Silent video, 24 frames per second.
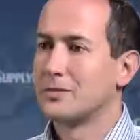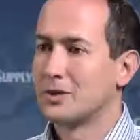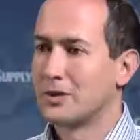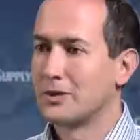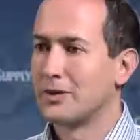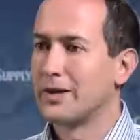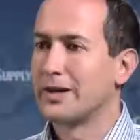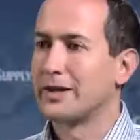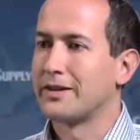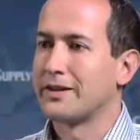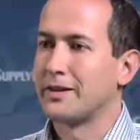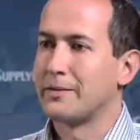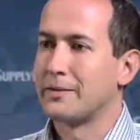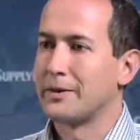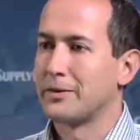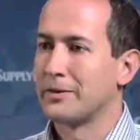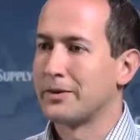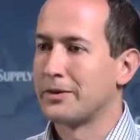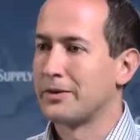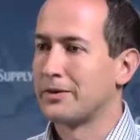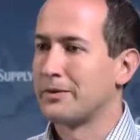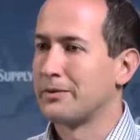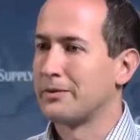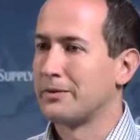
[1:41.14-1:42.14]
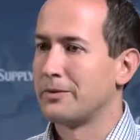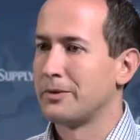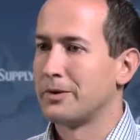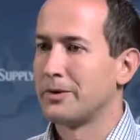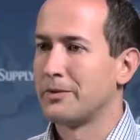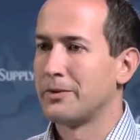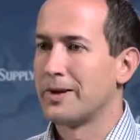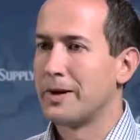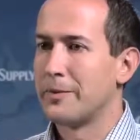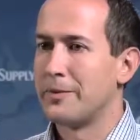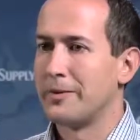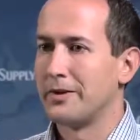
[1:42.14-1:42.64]
Correct. We were a
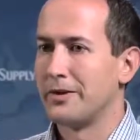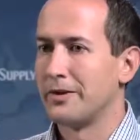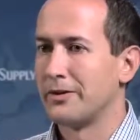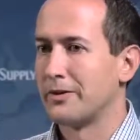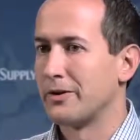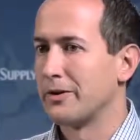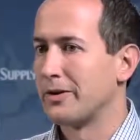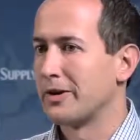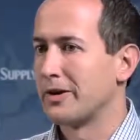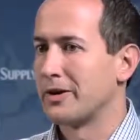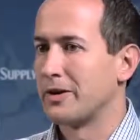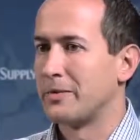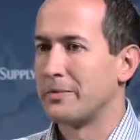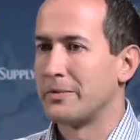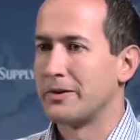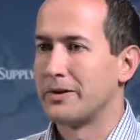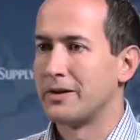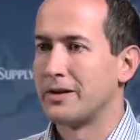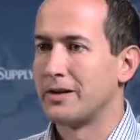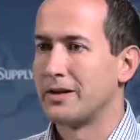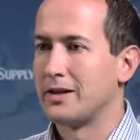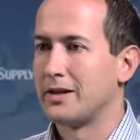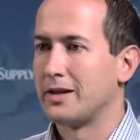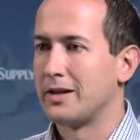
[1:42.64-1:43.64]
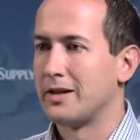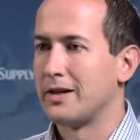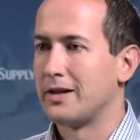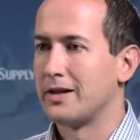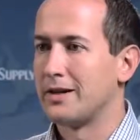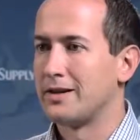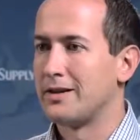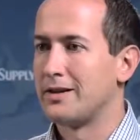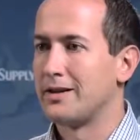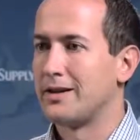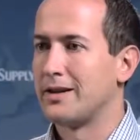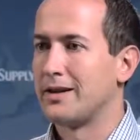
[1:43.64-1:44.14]
rapidly growing company,
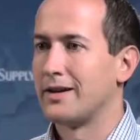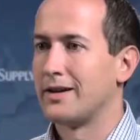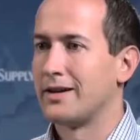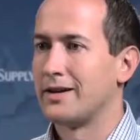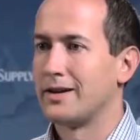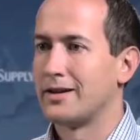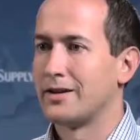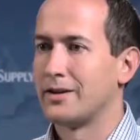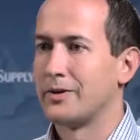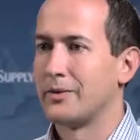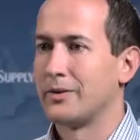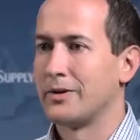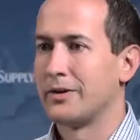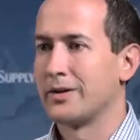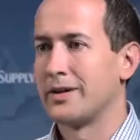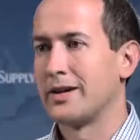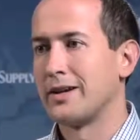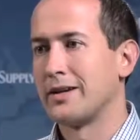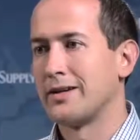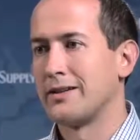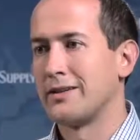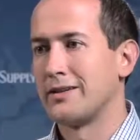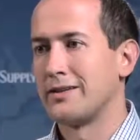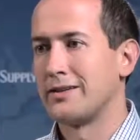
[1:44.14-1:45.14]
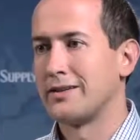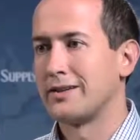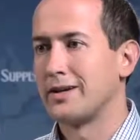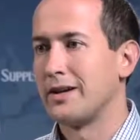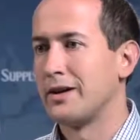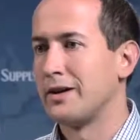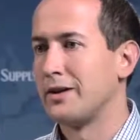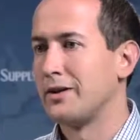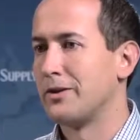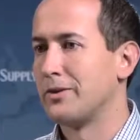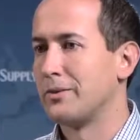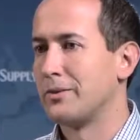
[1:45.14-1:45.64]
and we were getting to the
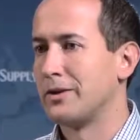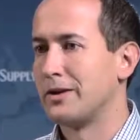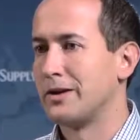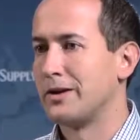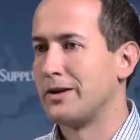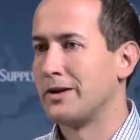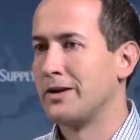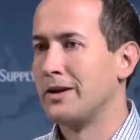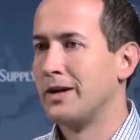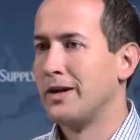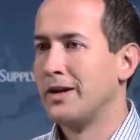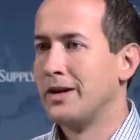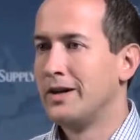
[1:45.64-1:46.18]
scale where